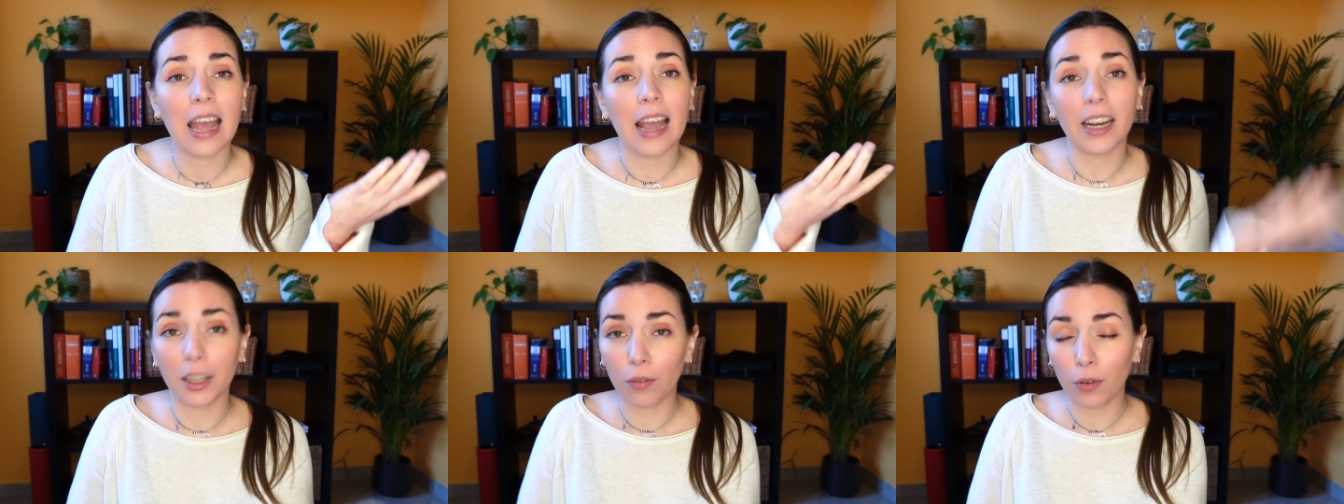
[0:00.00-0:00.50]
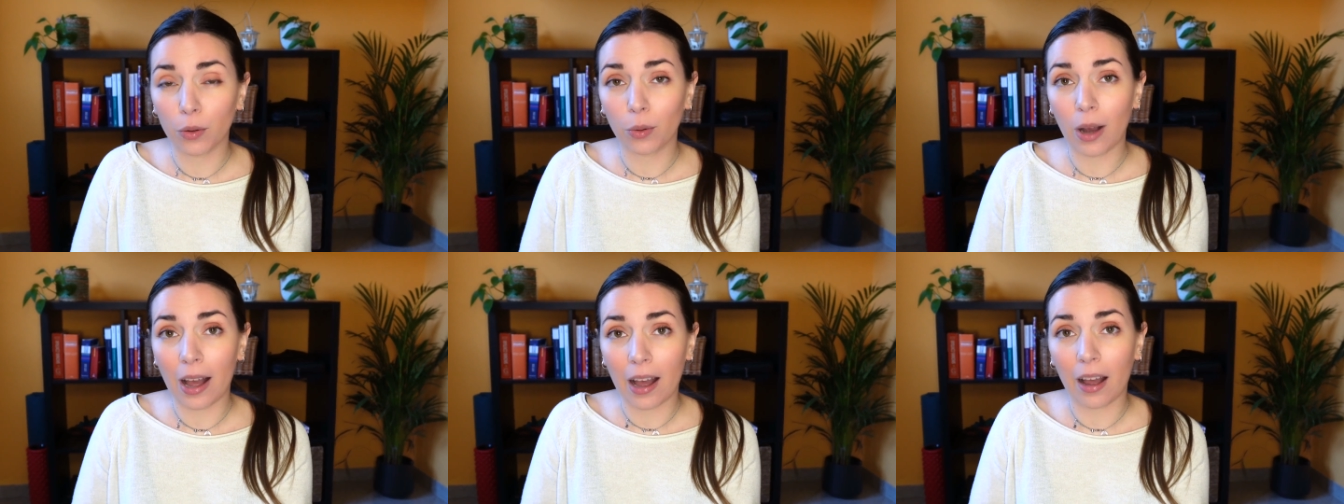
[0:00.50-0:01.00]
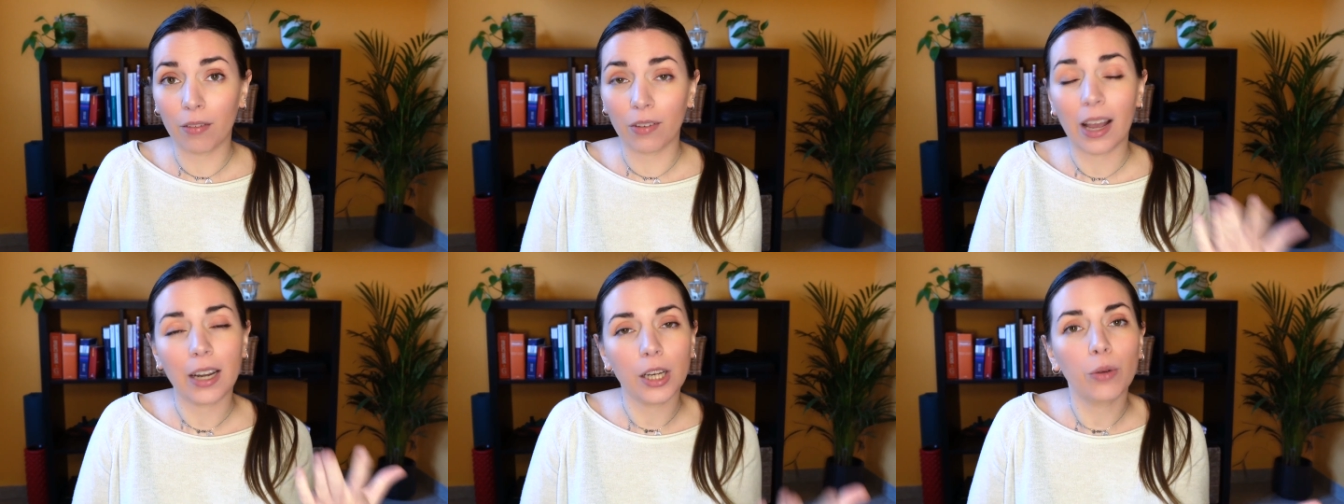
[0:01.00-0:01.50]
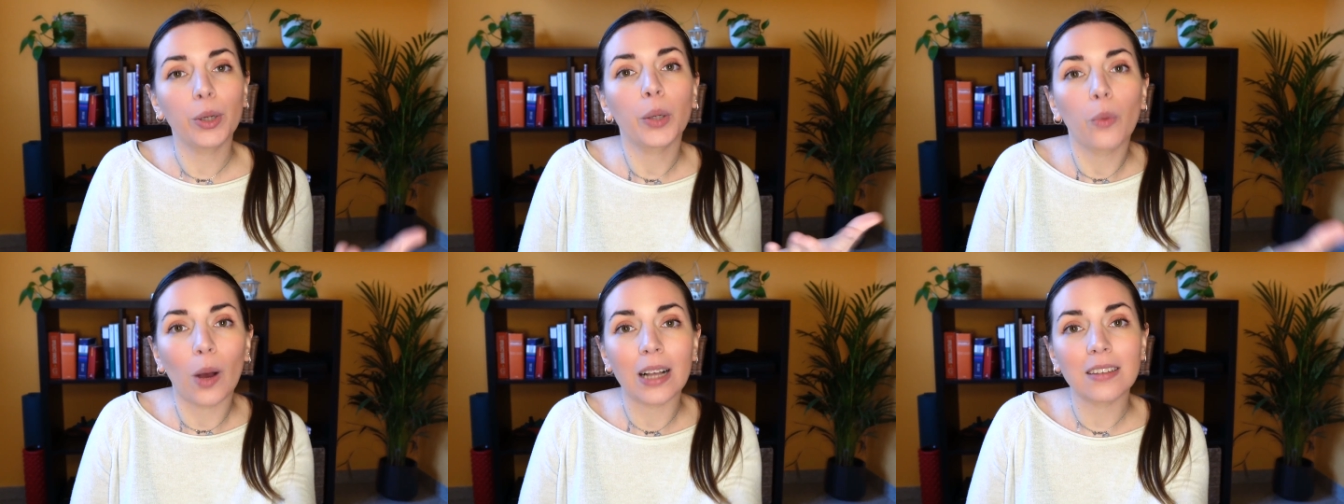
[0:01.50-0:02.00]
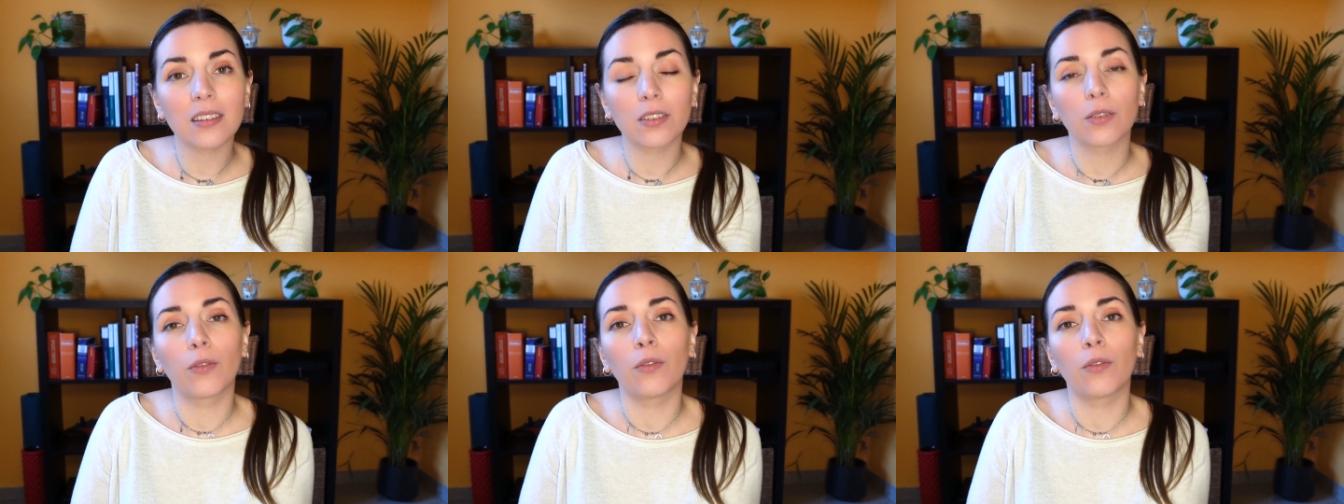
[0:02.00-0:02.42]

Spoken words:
And if you have any requests